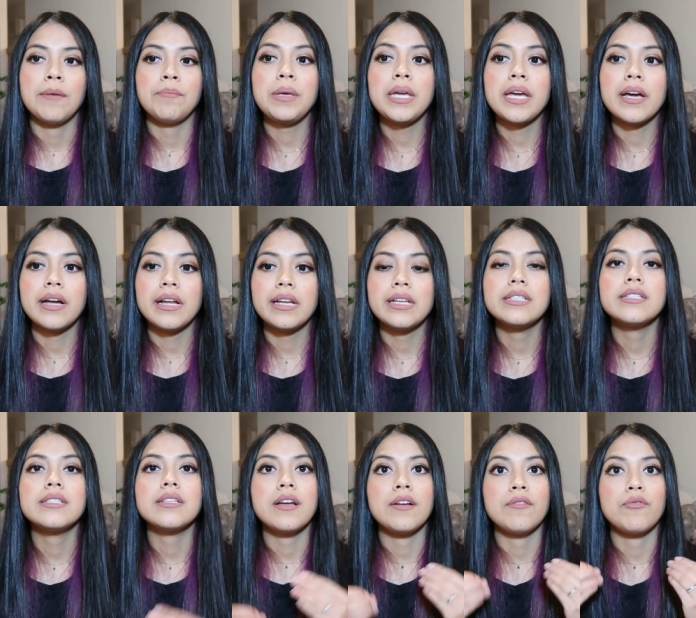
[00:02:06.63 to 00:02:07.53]

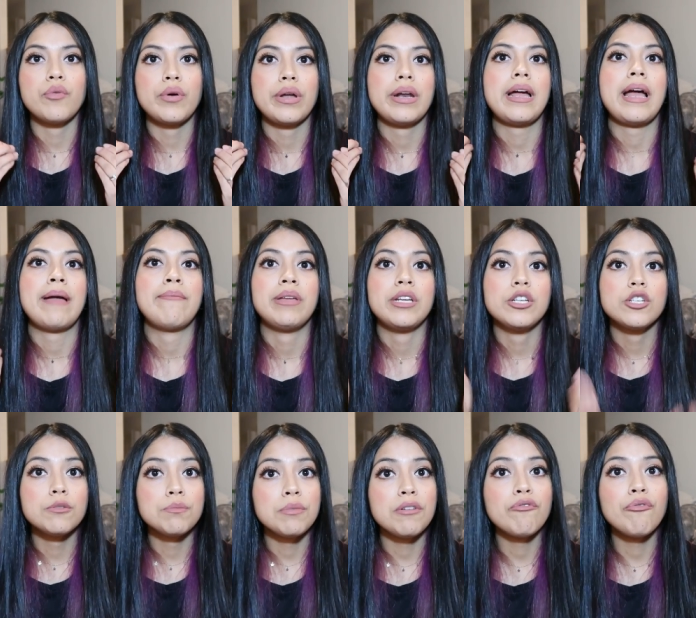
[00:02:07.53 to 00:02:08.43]
Because of what I
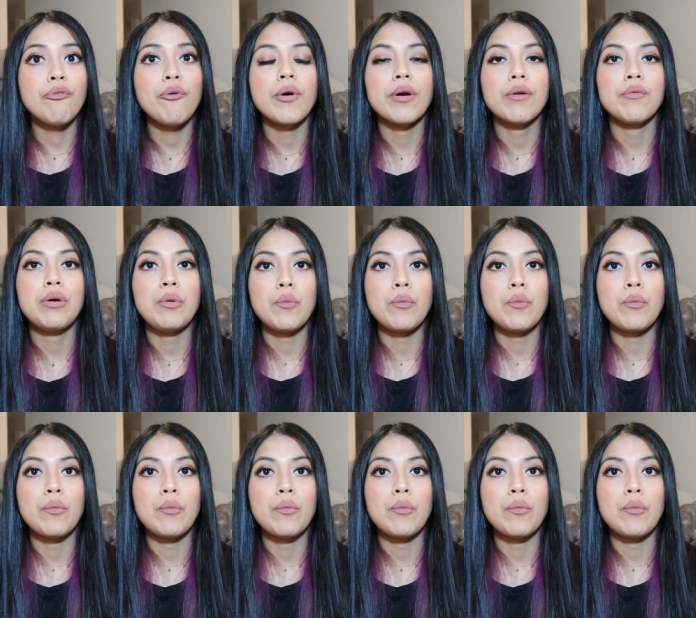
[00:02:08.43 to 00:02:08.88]
mentioned before,